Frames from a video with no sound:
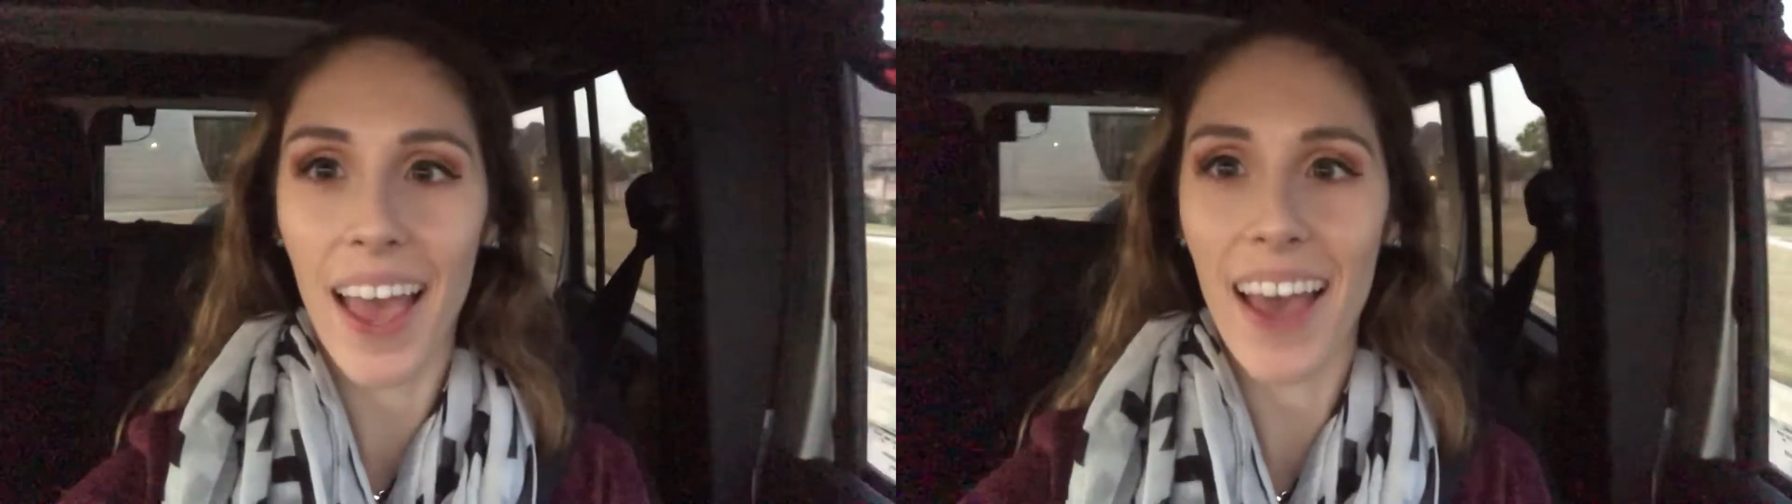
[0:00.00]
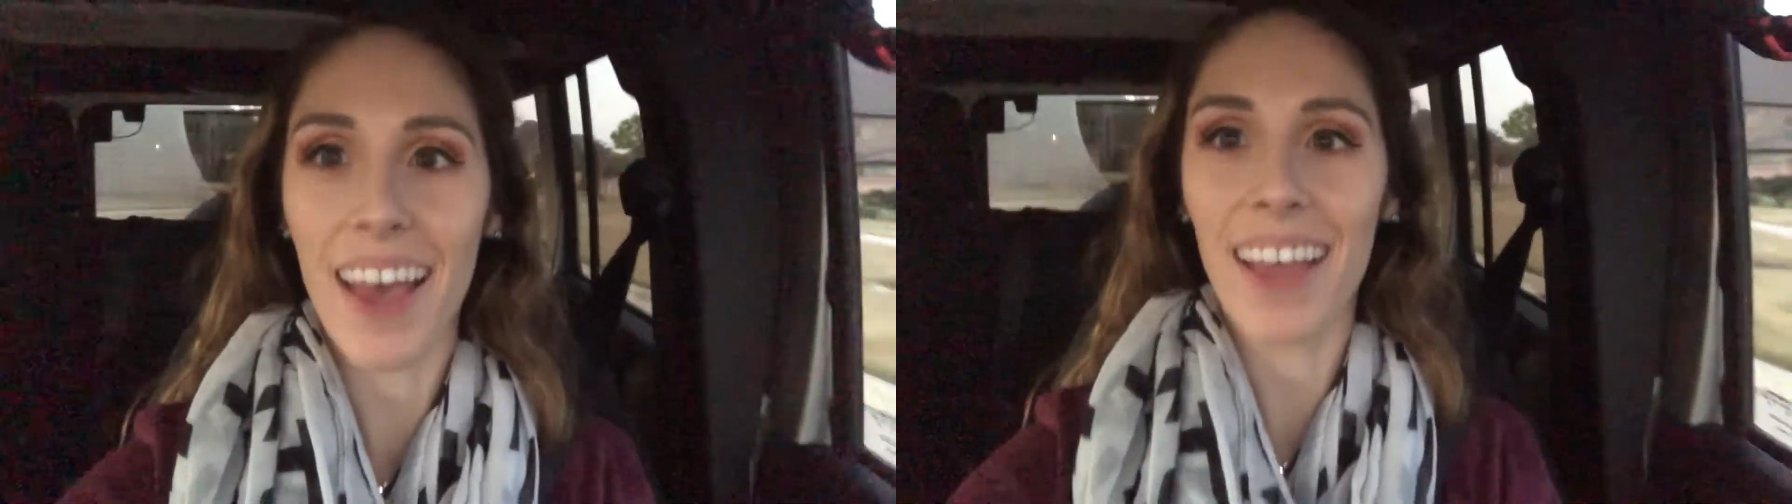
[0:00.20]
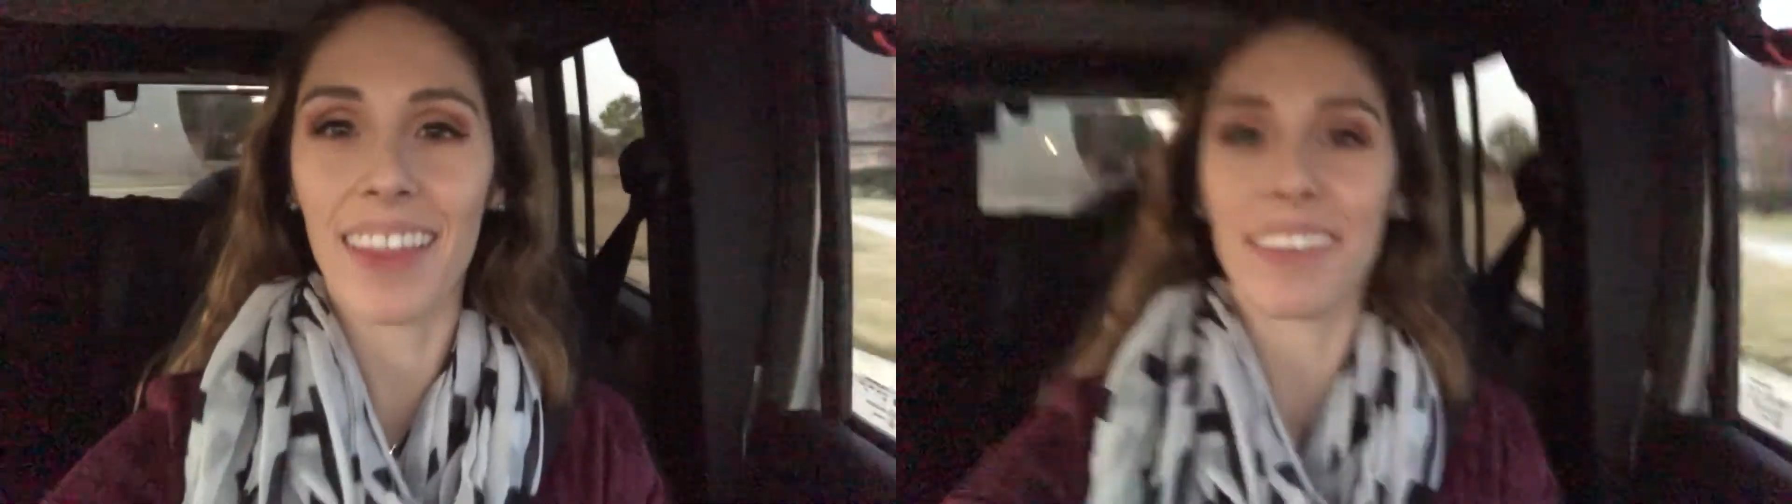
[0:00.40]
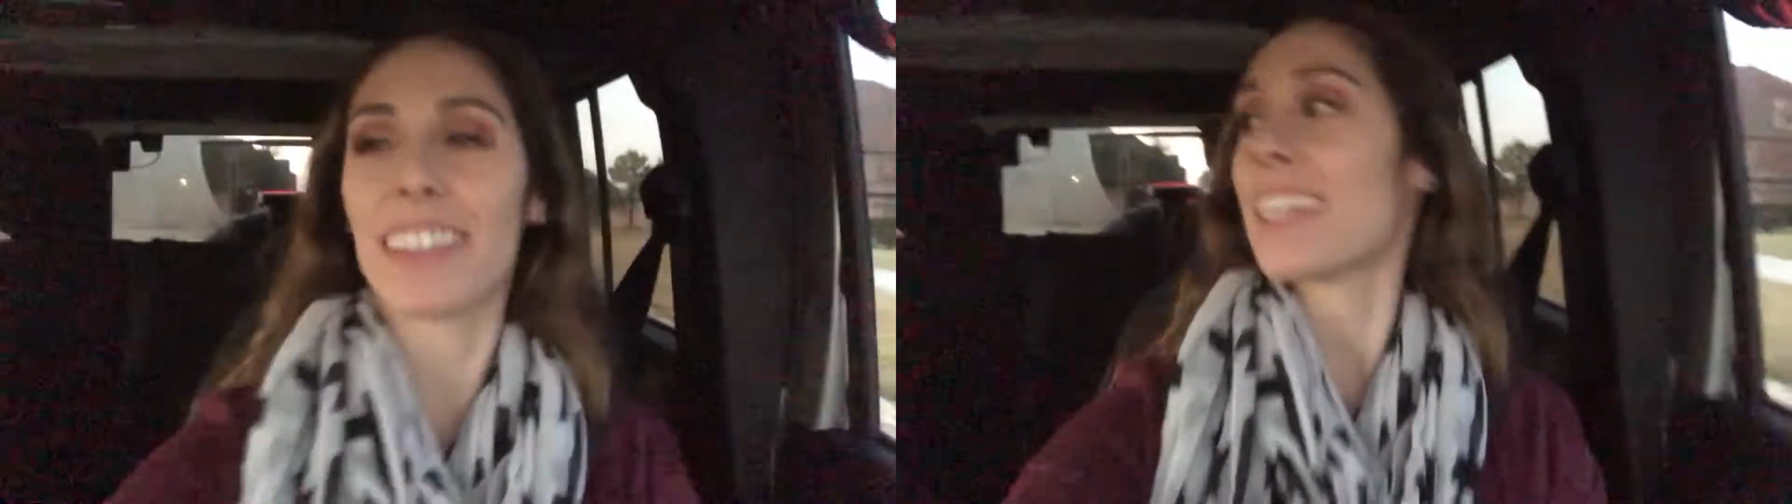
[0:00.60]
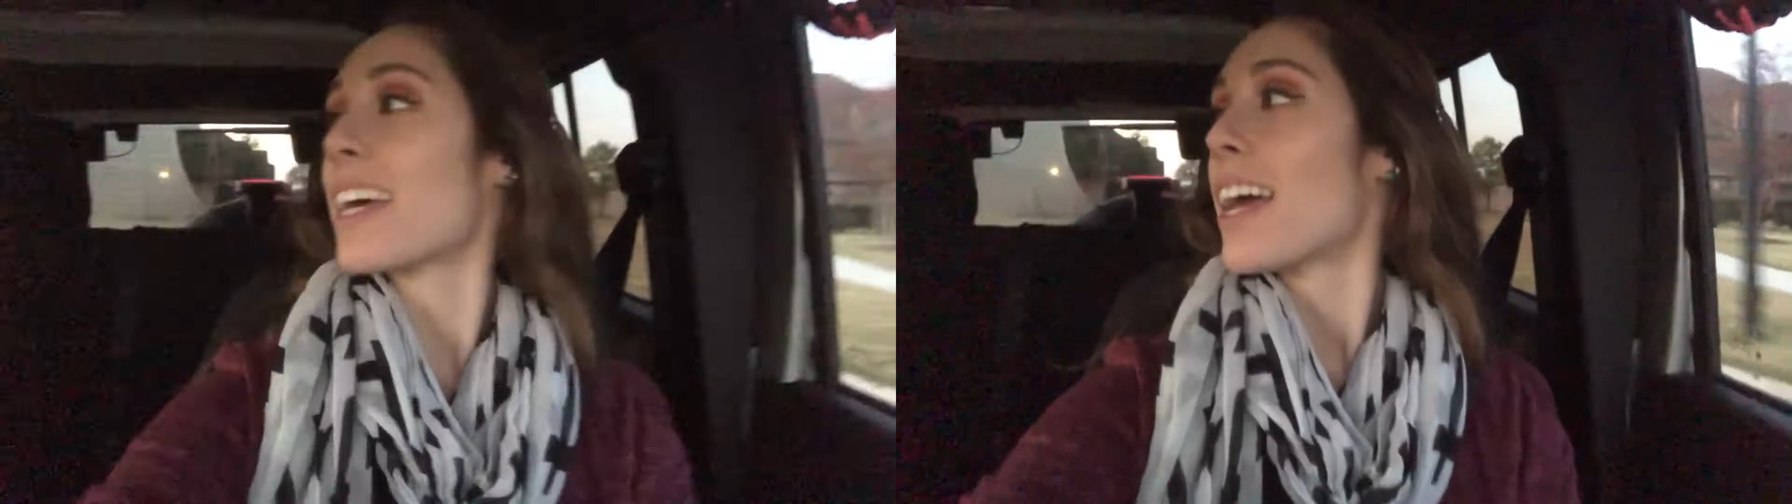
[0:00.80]
Ah, I love
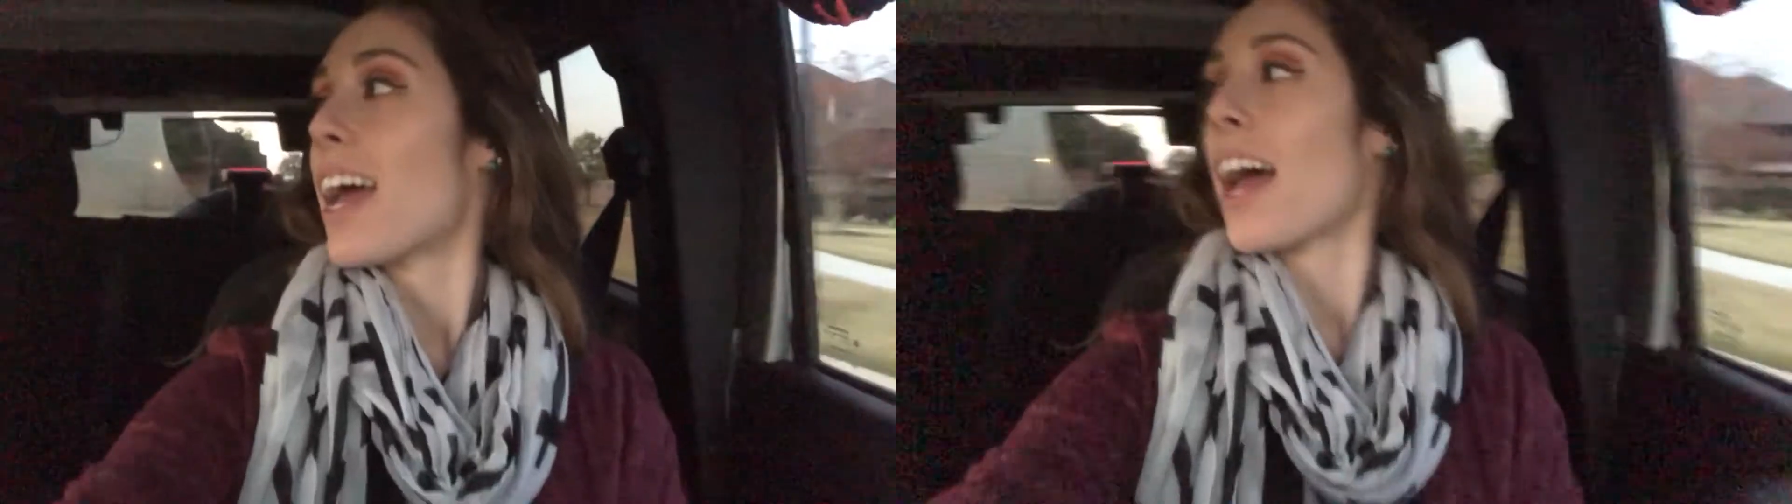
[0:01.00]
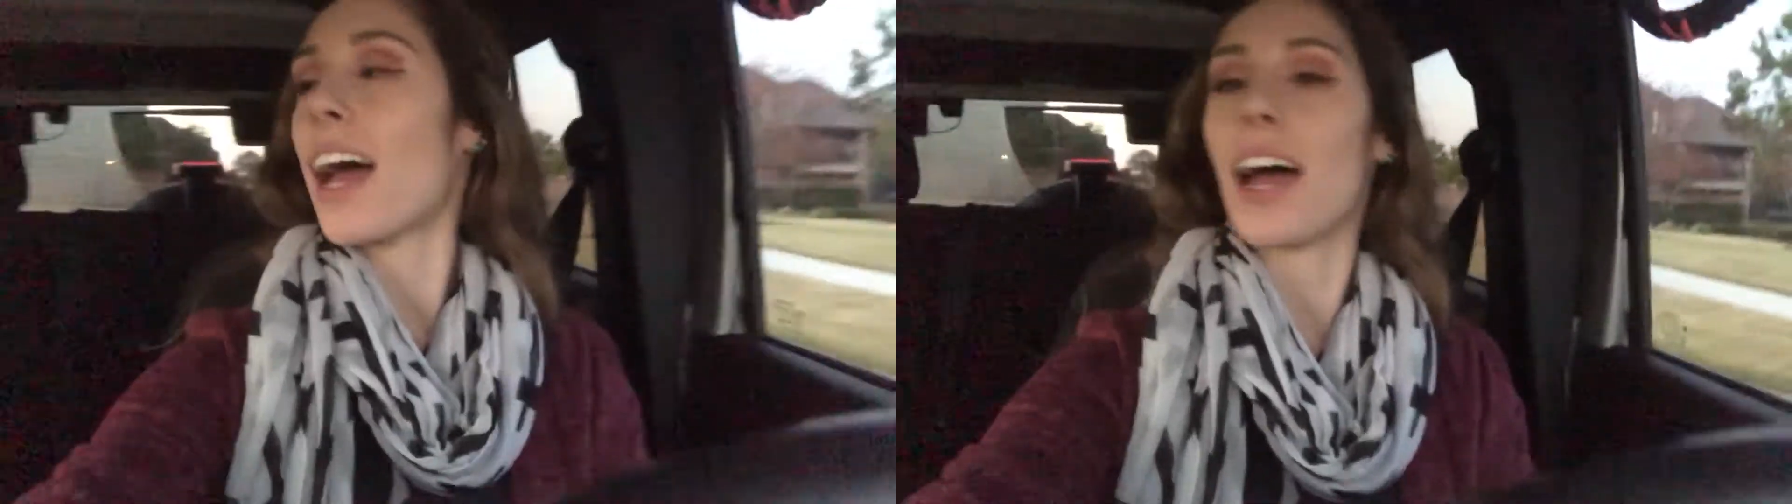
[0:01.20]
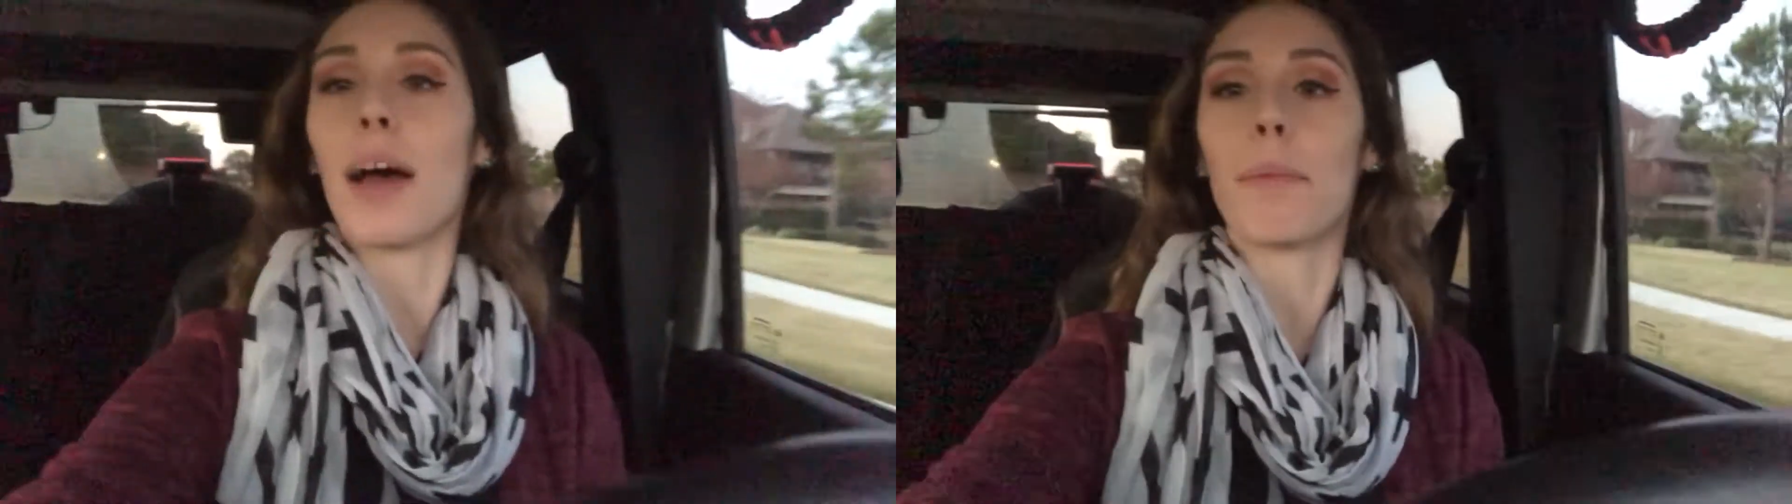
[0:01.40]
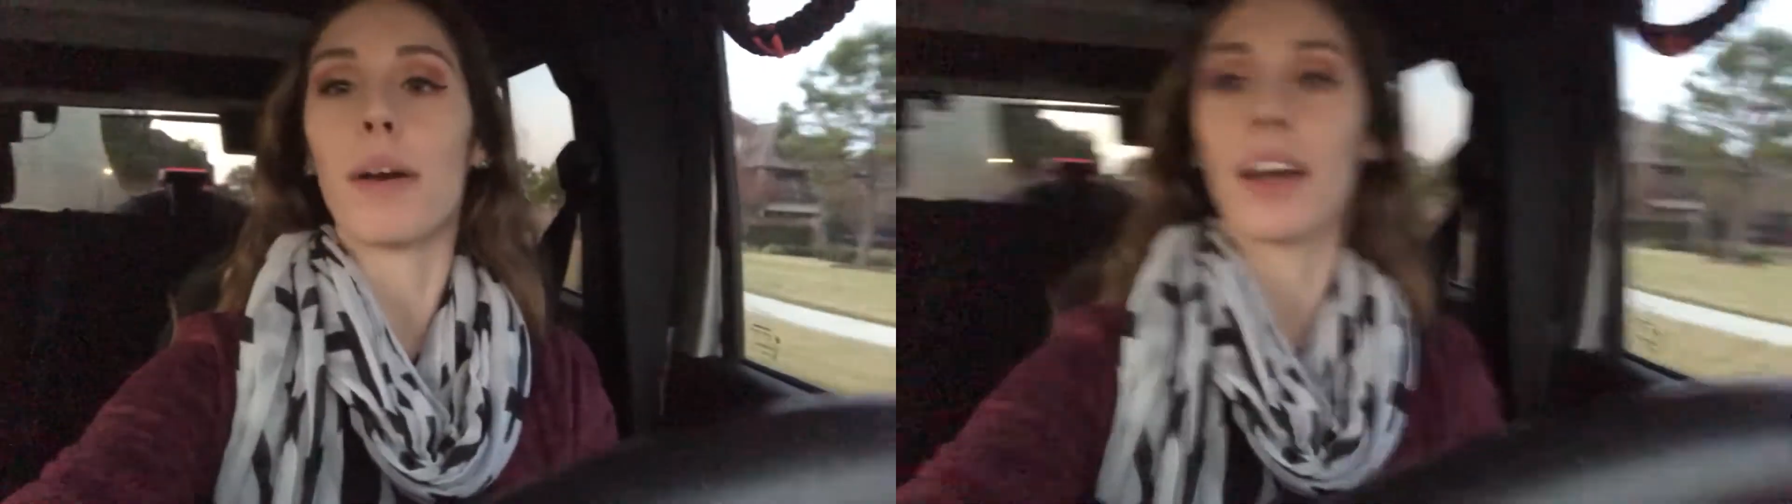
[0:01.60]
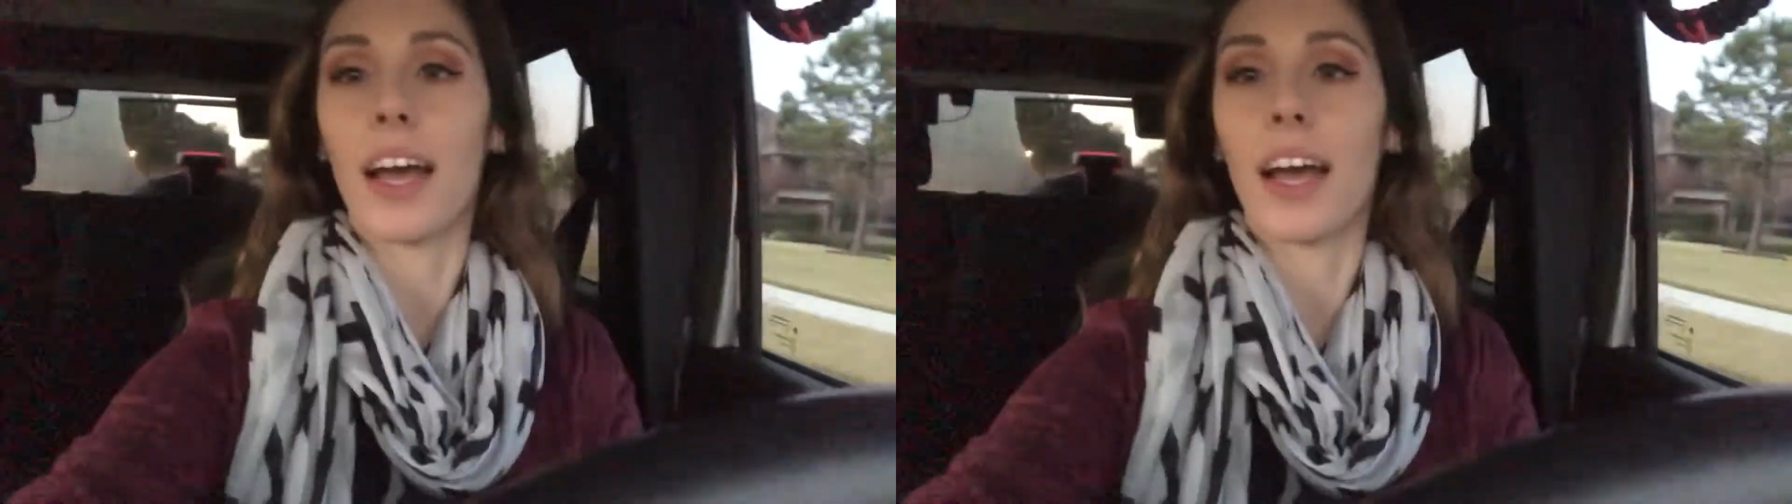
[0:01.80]
it. Um,